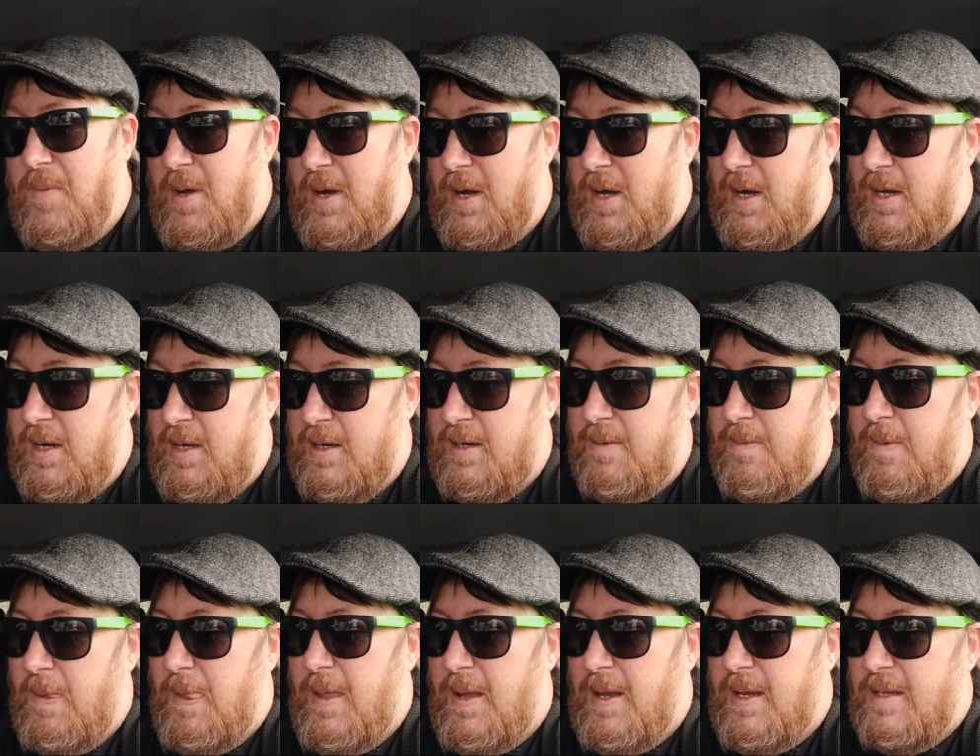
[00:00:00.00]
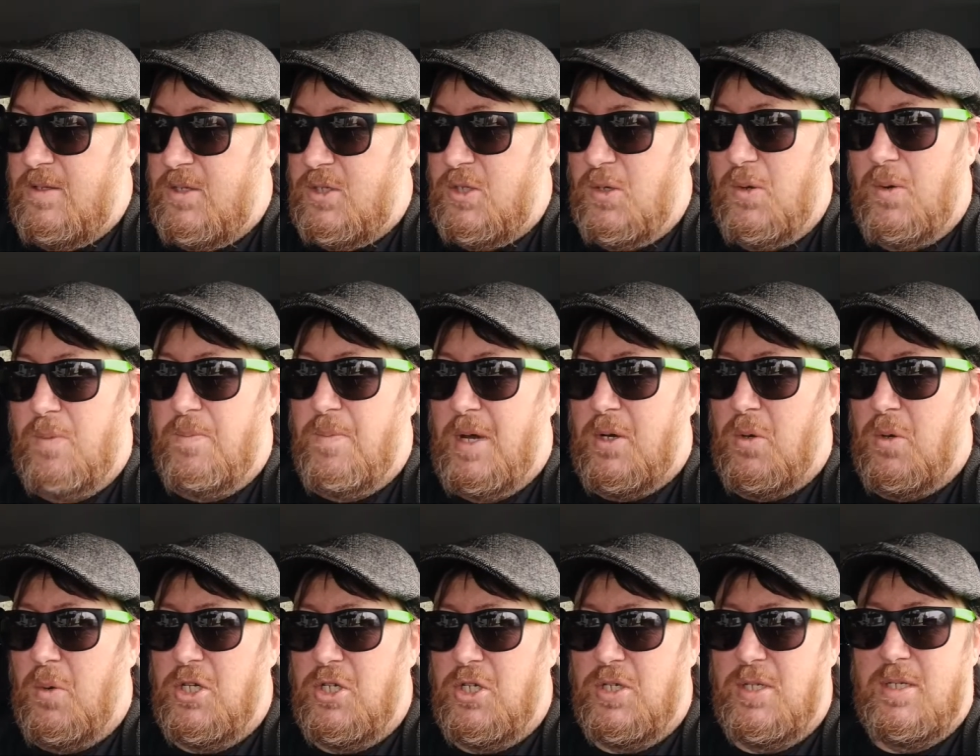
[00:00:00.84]
Uh, and so my
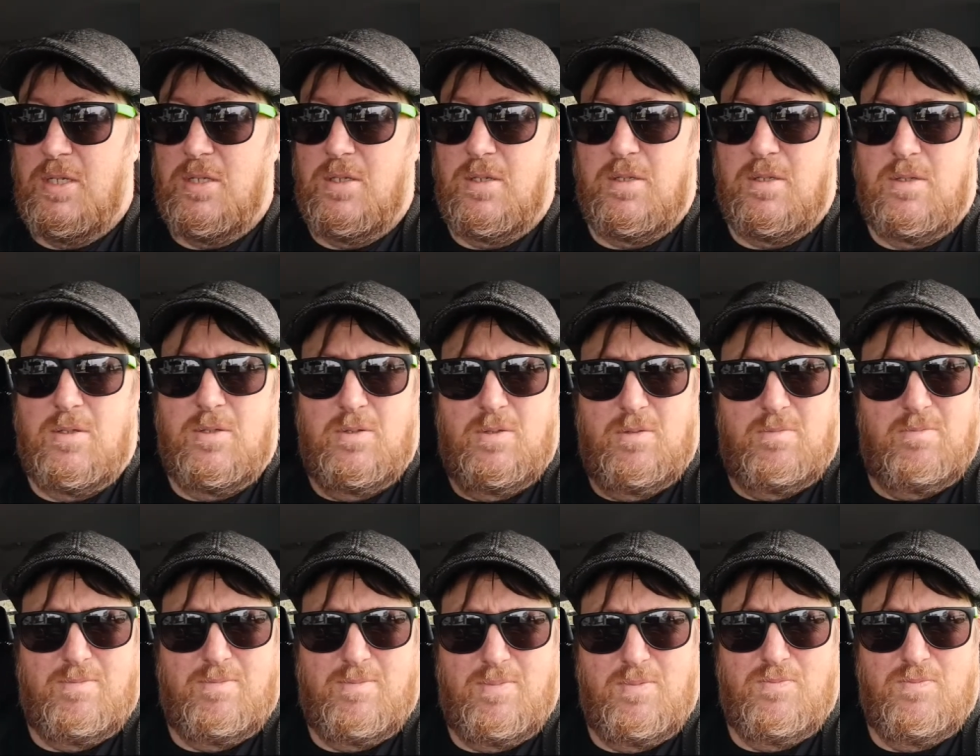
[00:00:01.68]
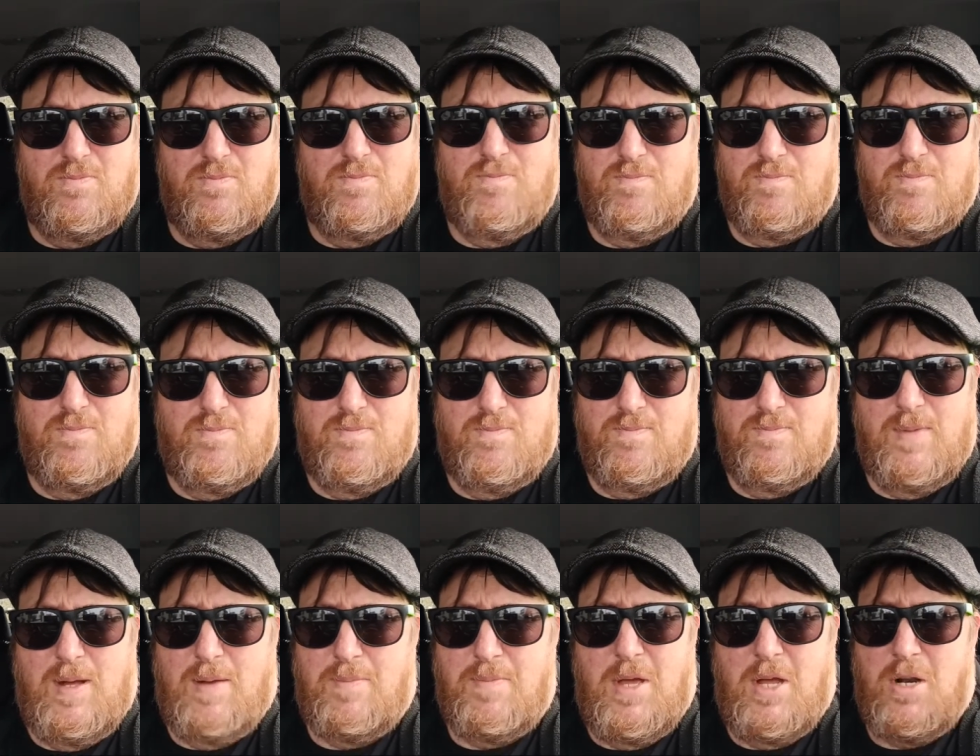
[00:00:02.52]
question is,
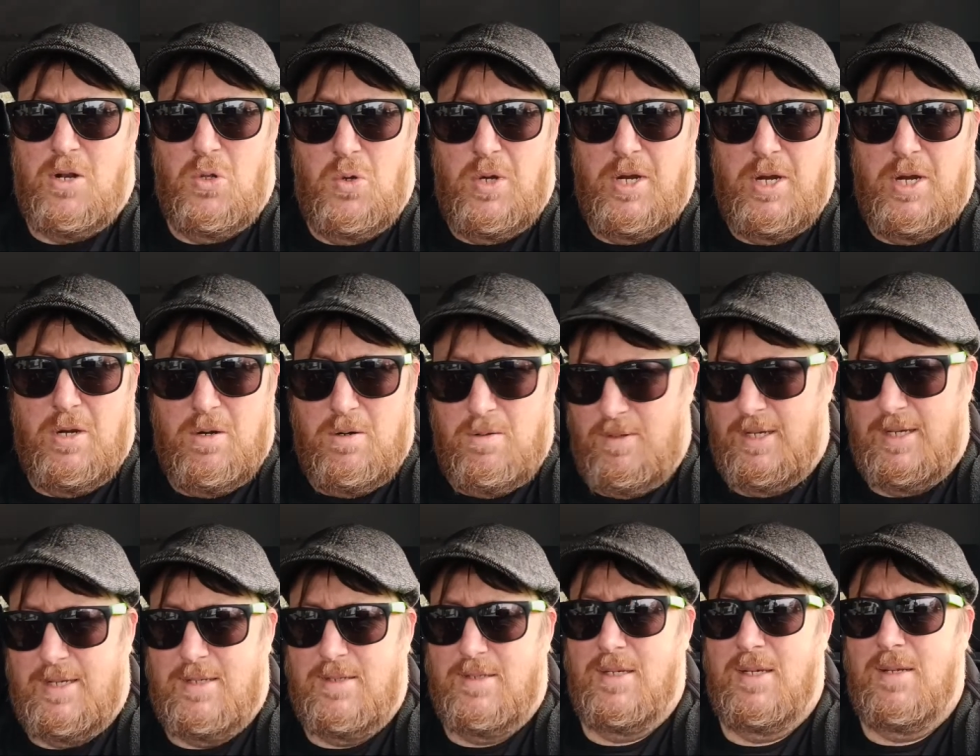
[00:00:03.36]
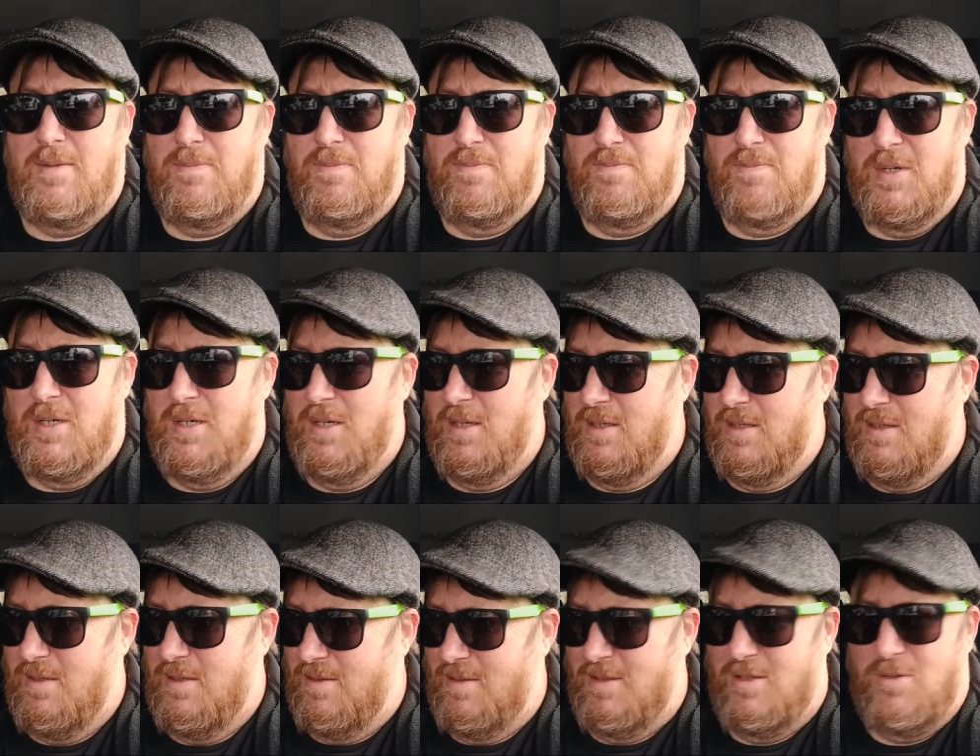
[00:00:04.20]
I'm not a lawyer, like I said, but uh,
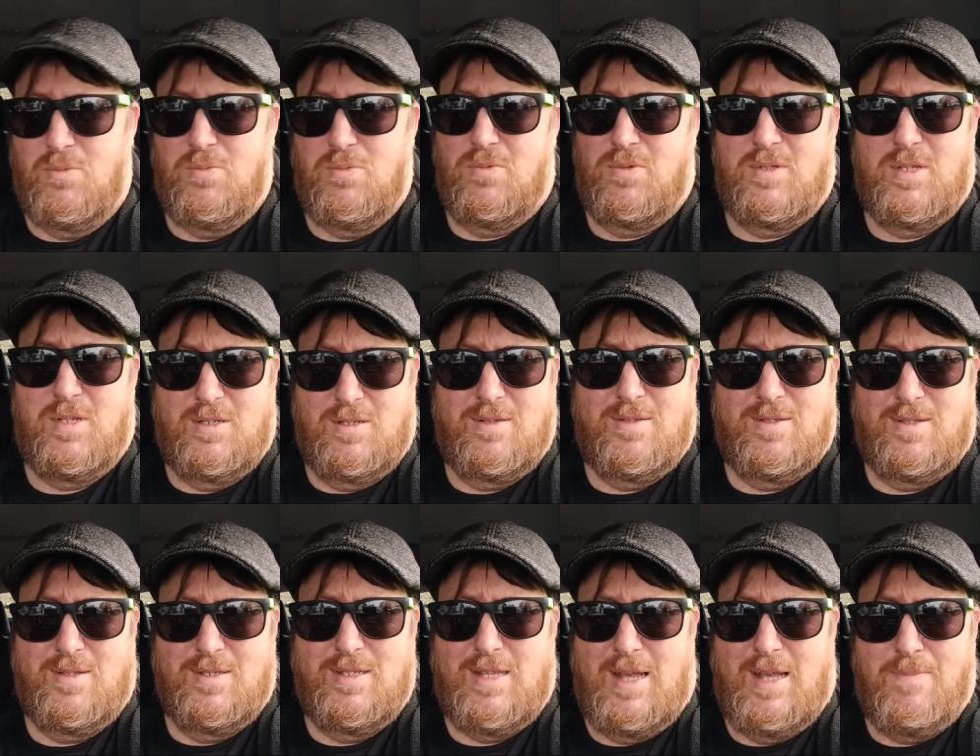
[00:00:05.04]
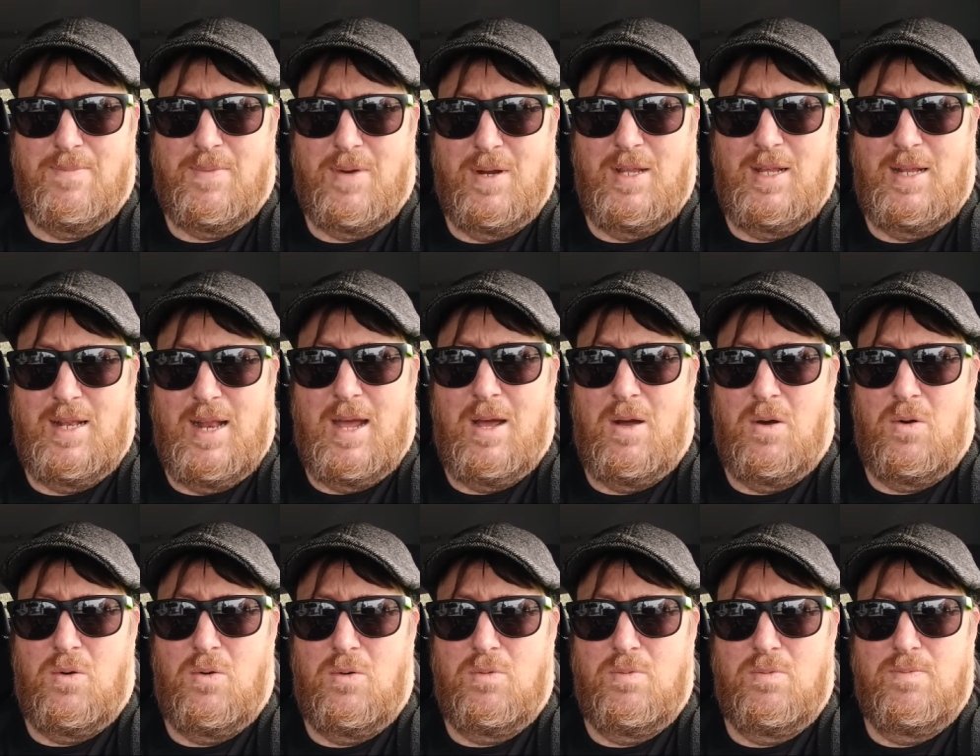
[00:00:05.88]
do, does does that money
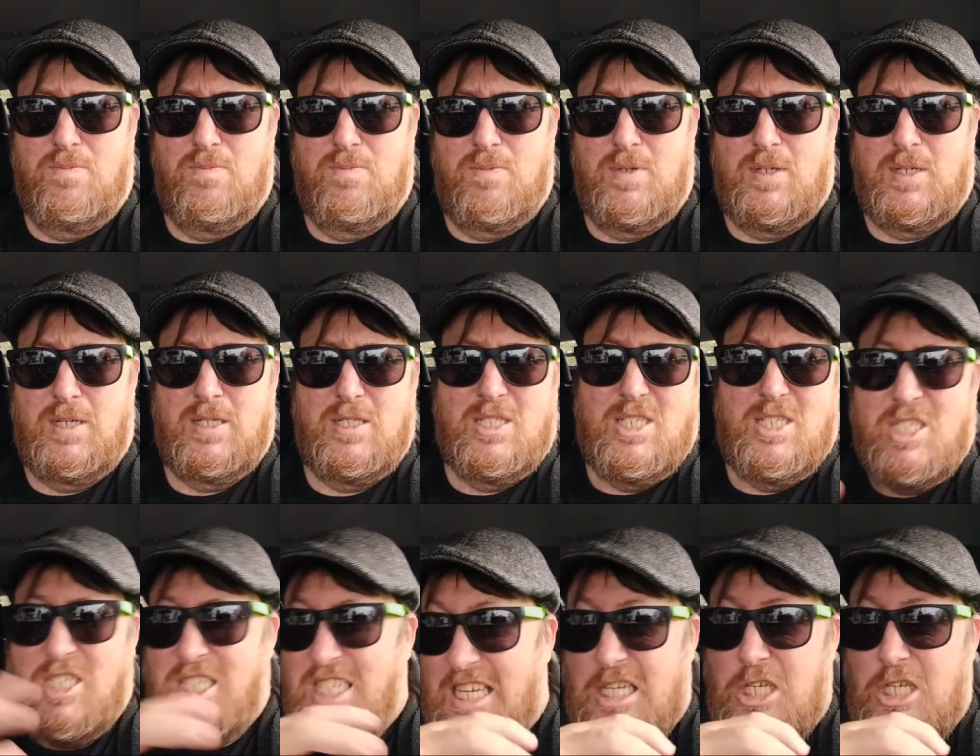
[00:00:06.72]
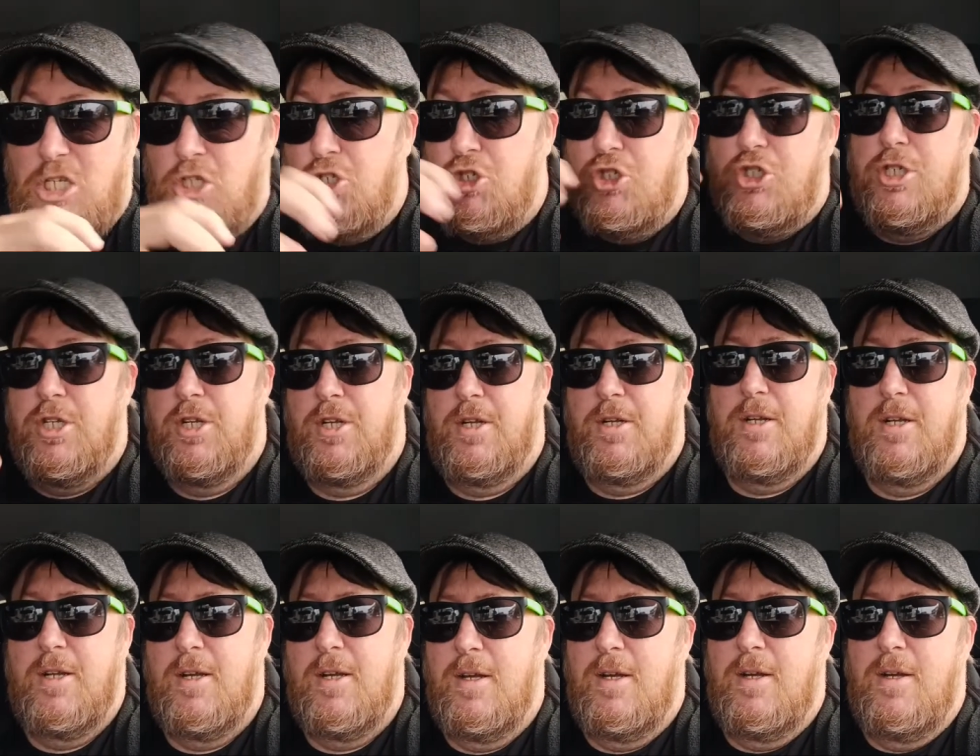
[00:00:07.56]
now get sieged
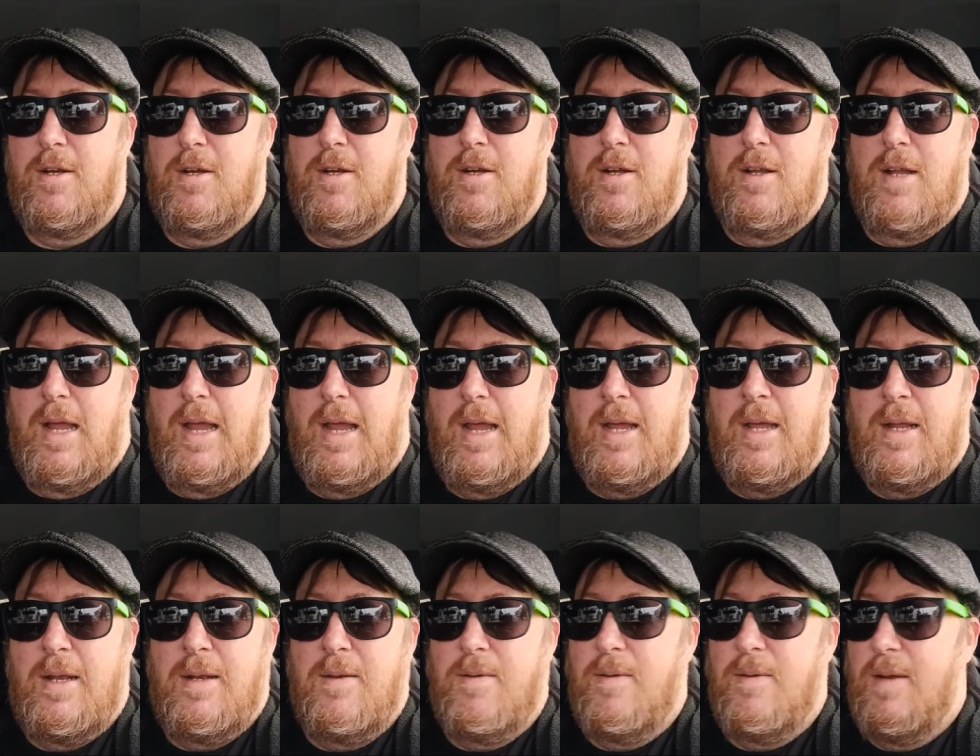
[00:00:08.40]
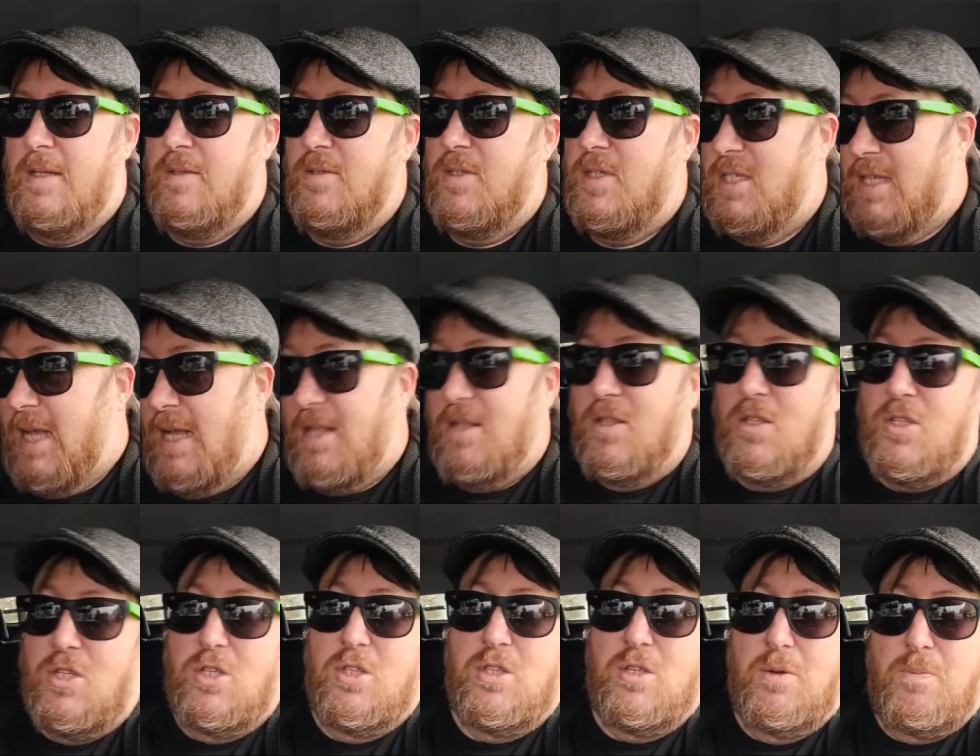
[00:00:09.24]
and and sent
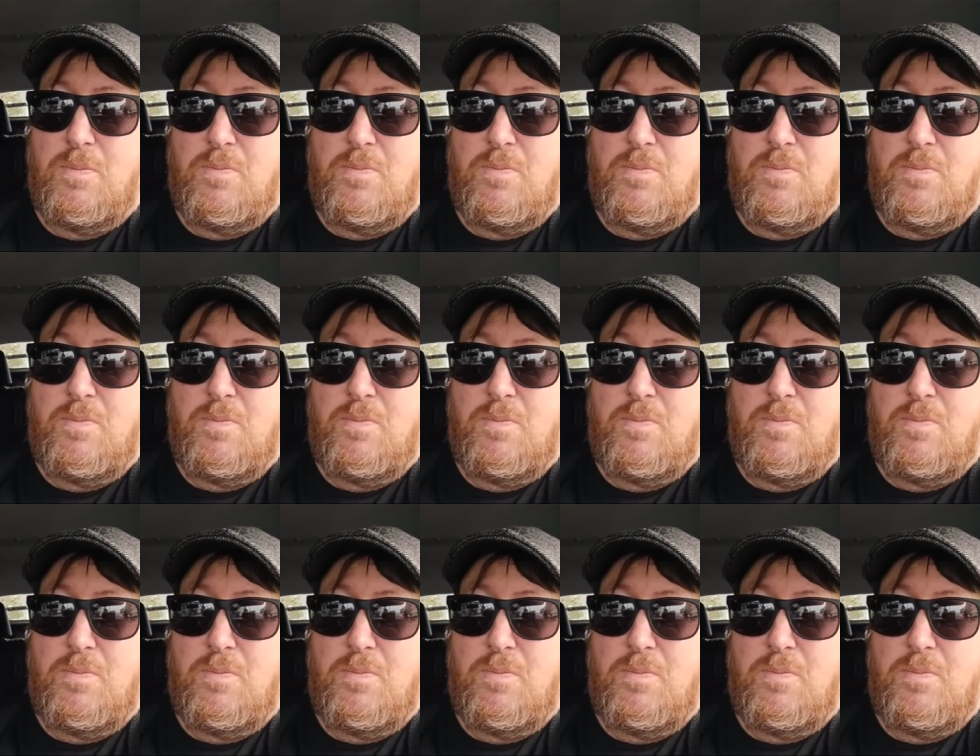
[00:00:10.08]
to the